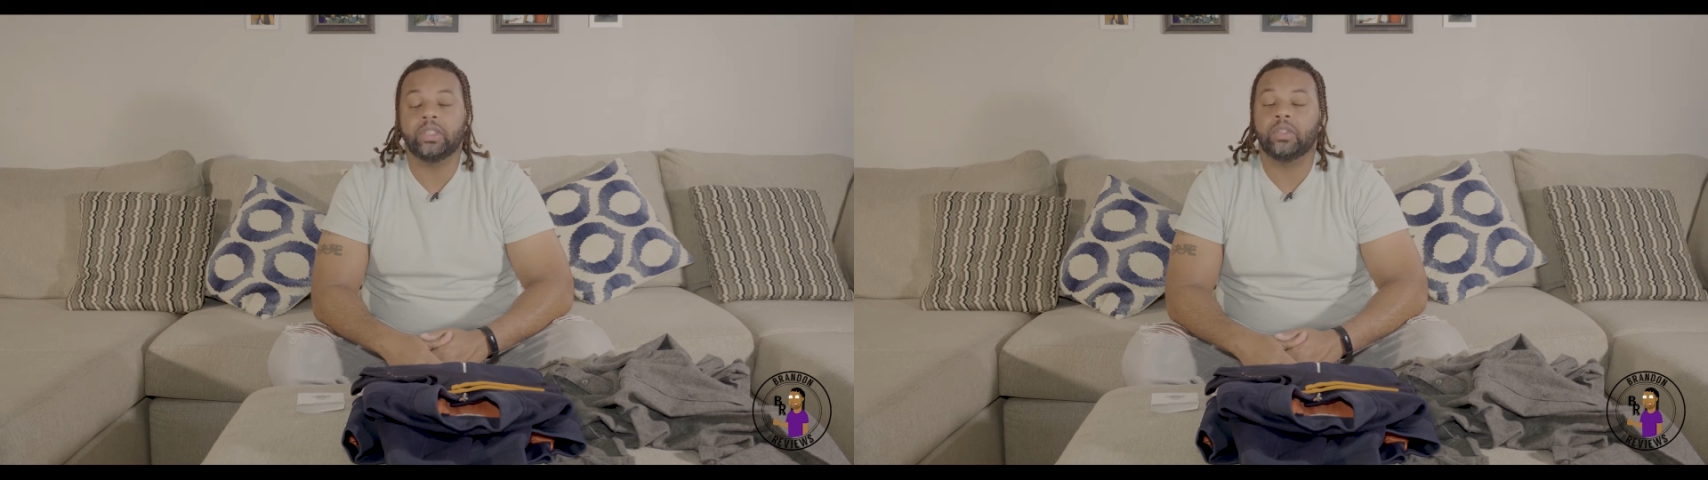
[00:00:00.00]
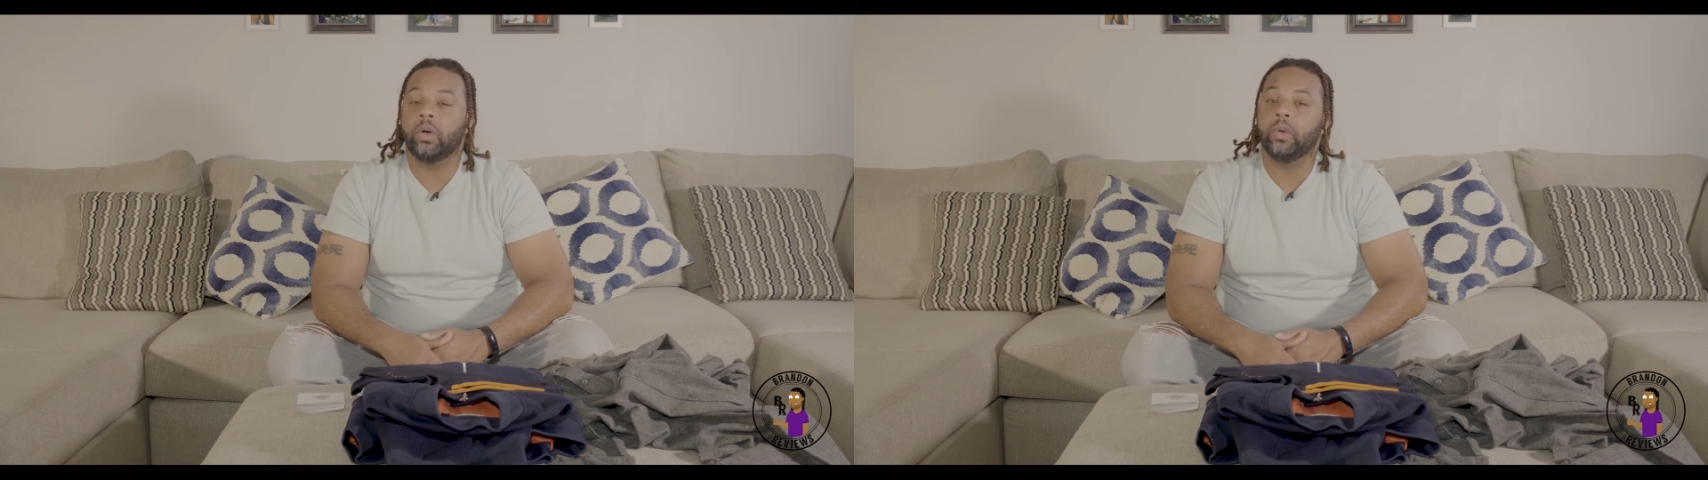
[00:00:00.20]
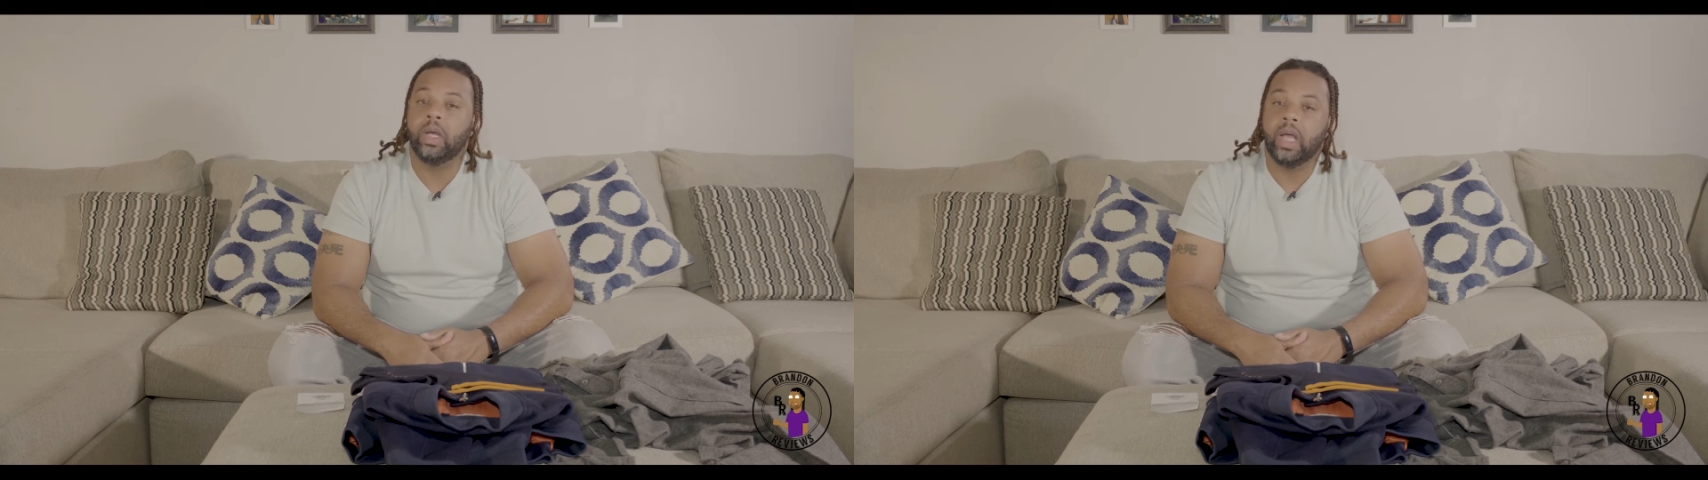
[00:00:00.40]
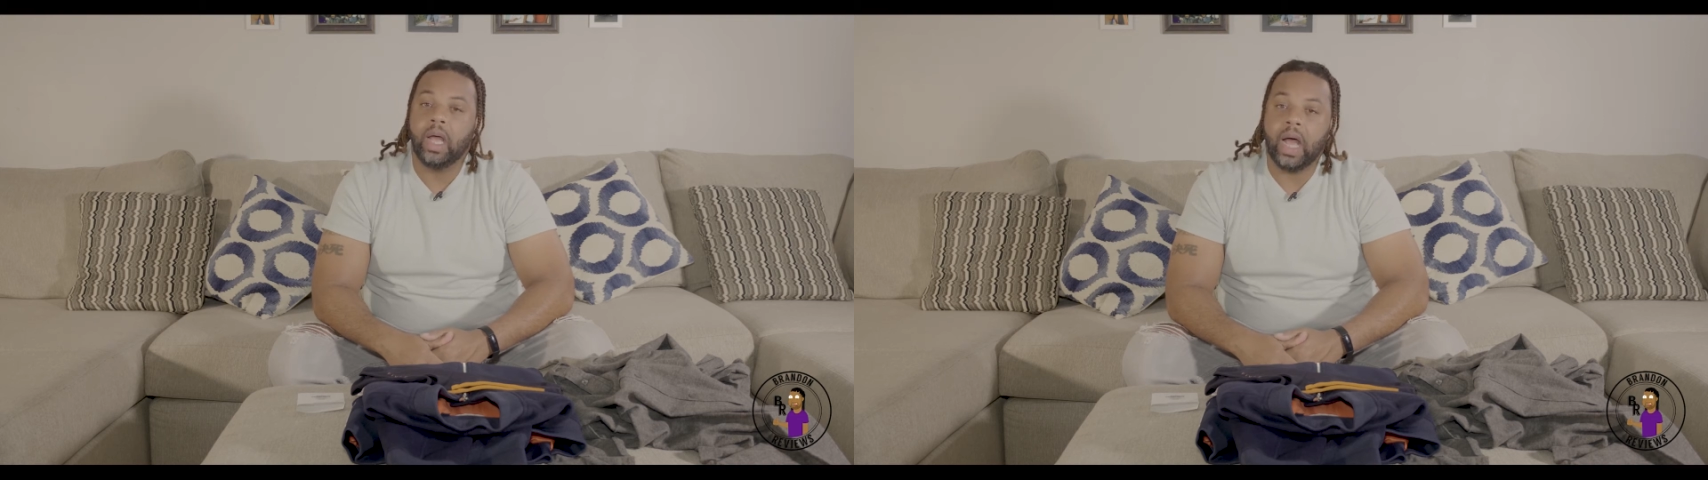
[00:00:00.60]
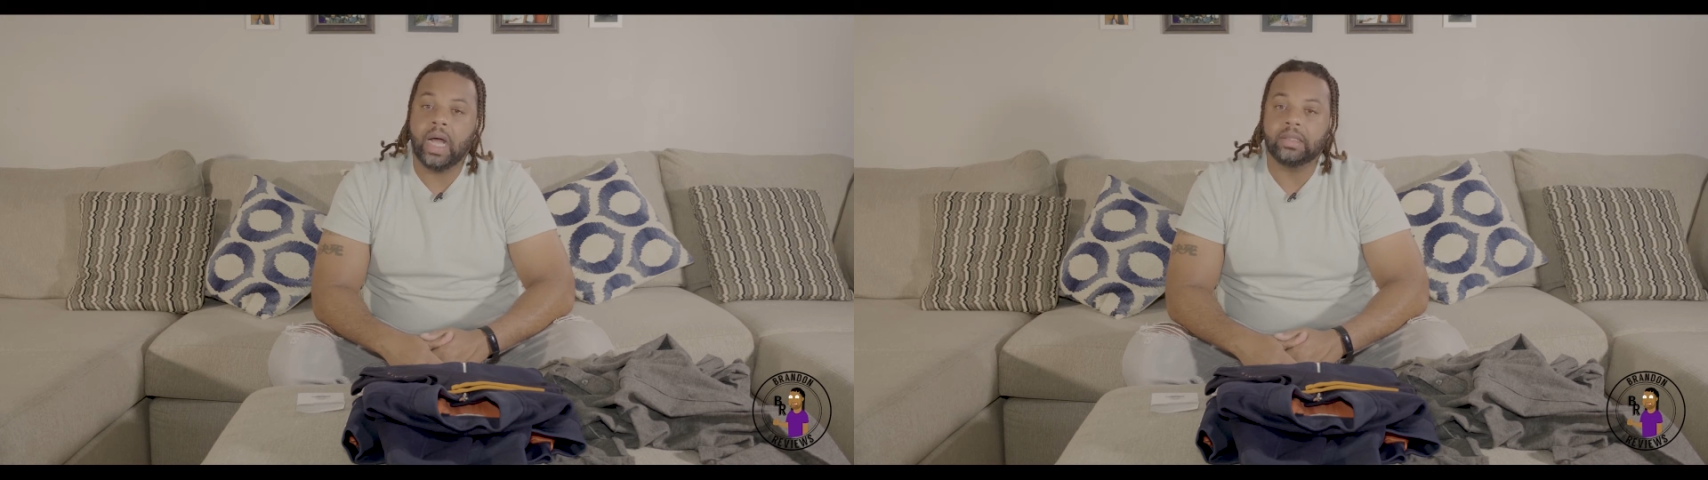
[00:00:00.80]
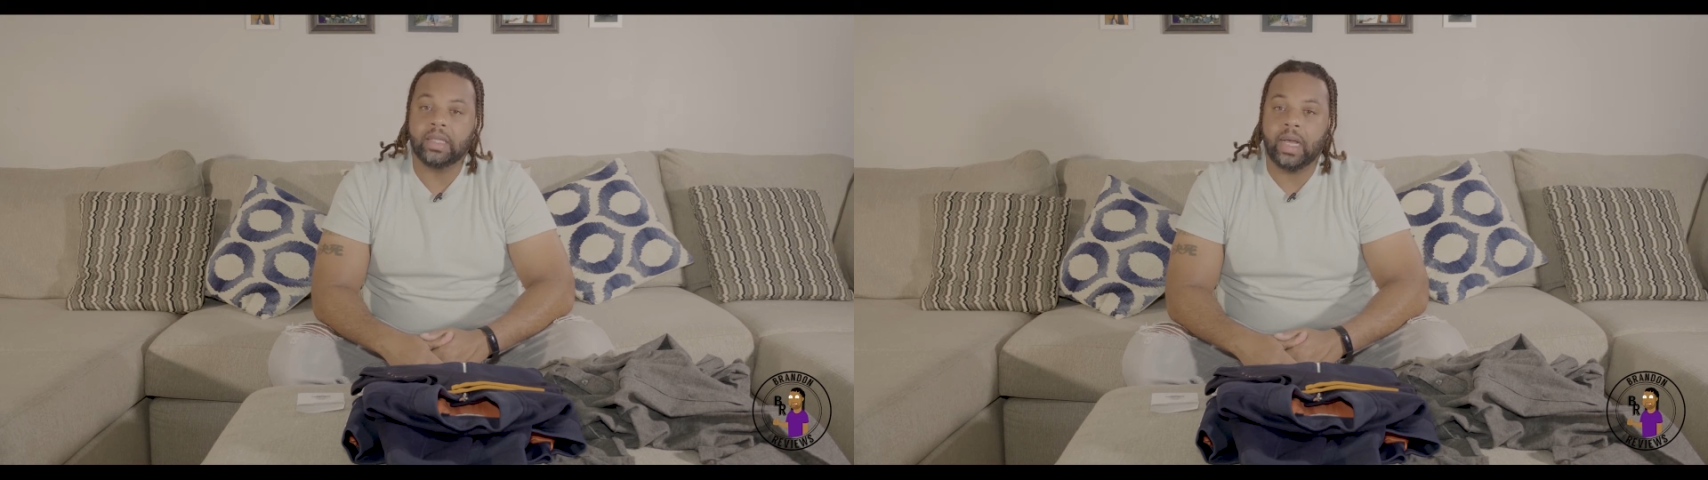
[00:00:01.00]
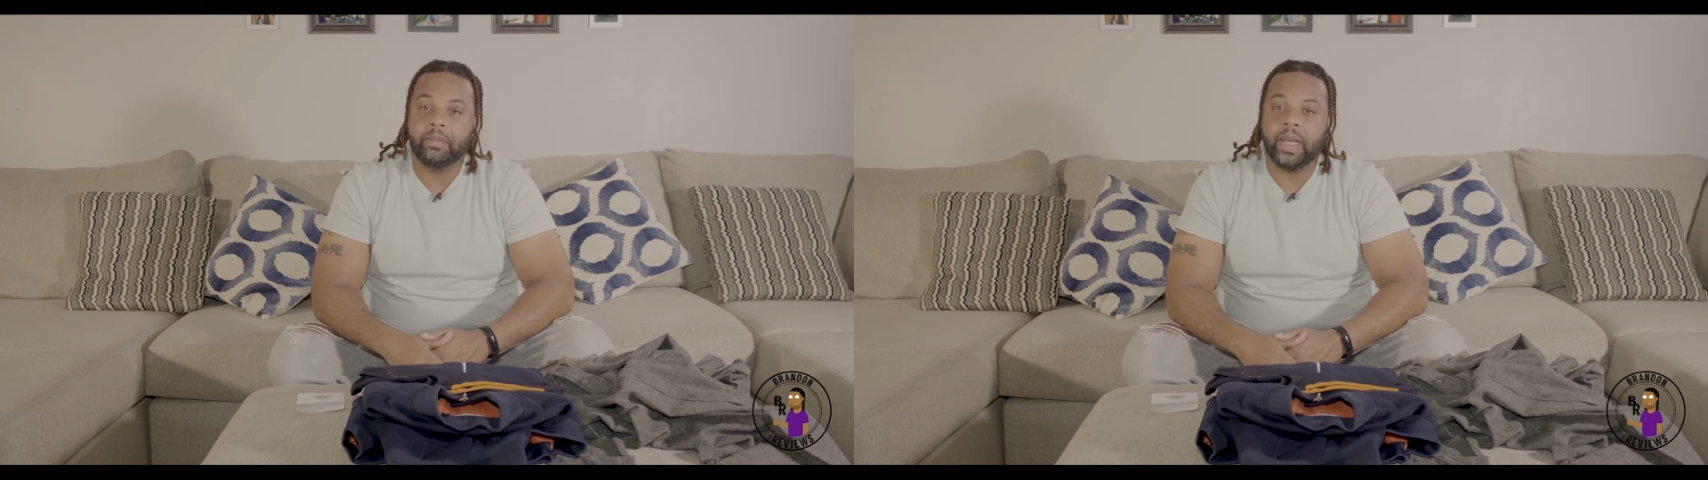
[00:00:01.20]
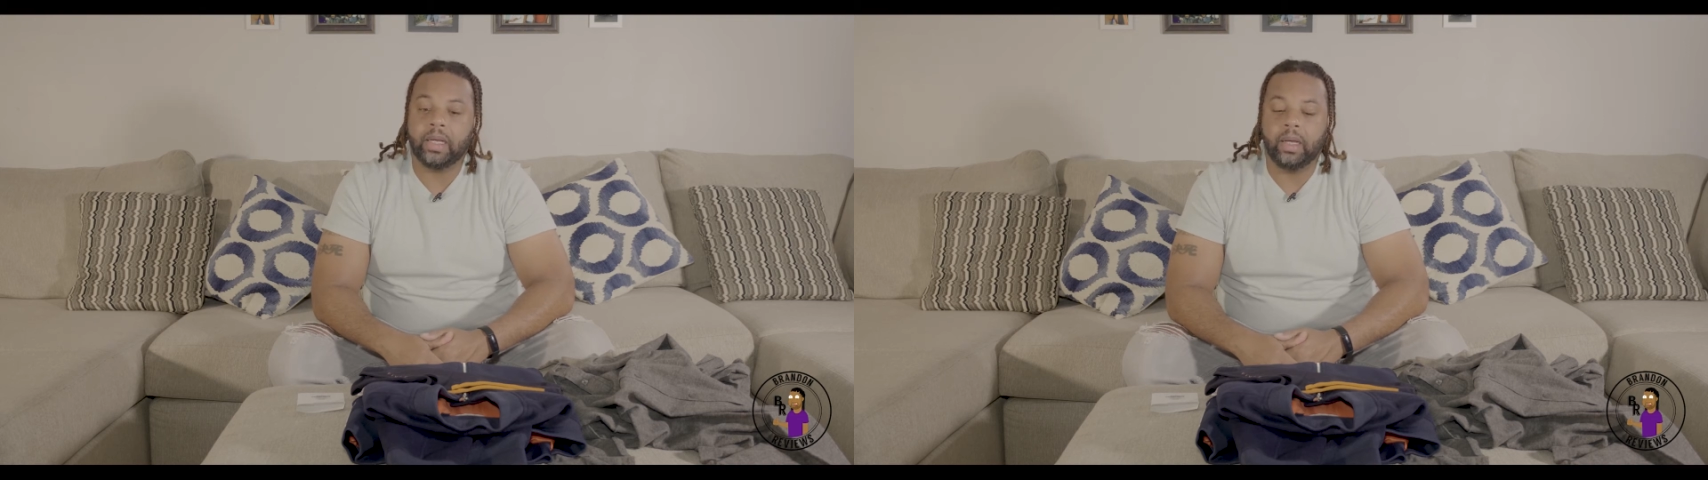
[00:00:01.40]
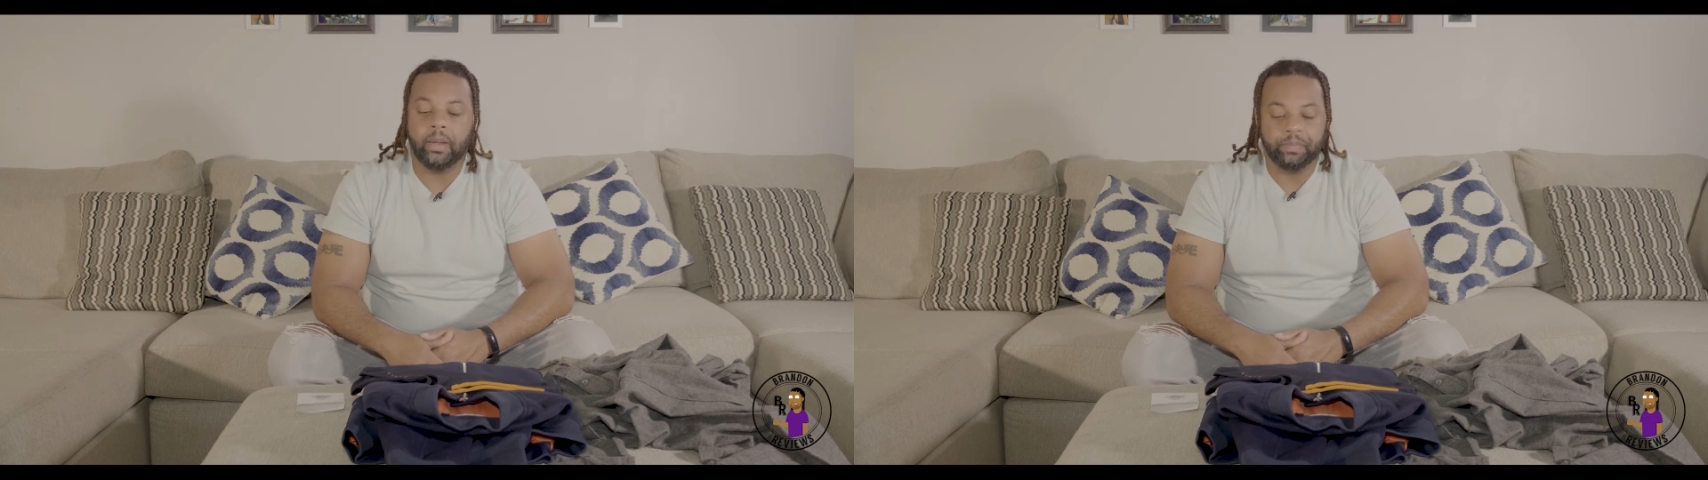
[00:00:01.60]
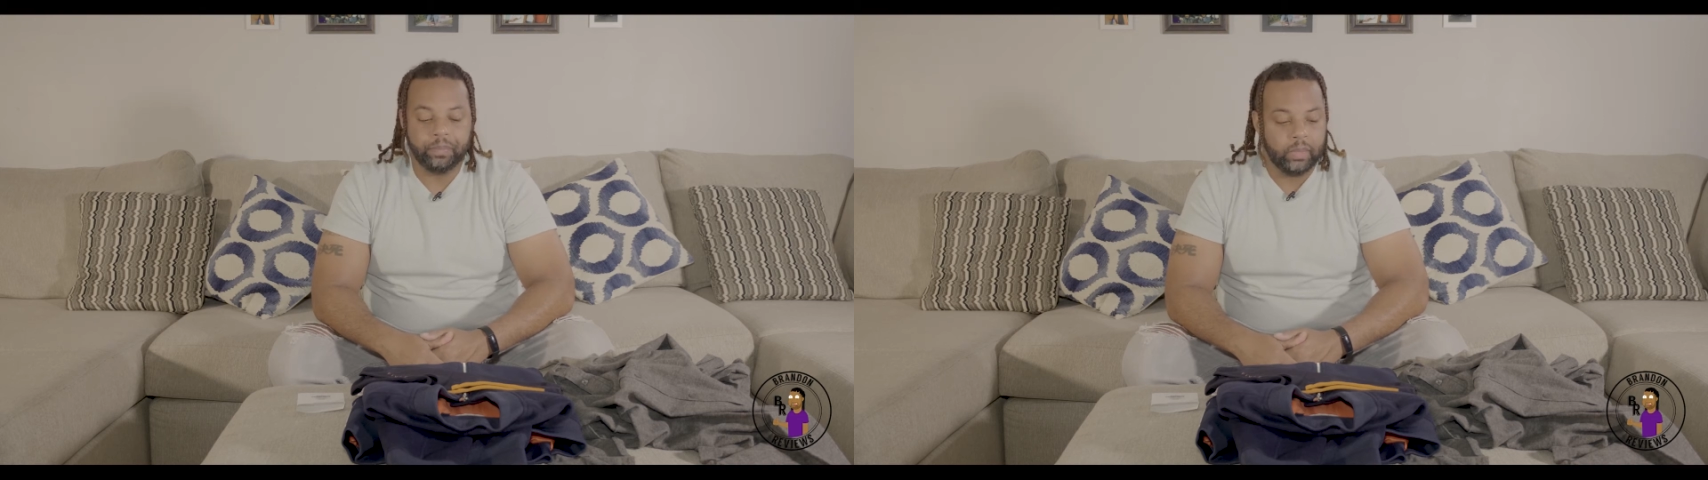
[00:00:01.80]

So I signed back up.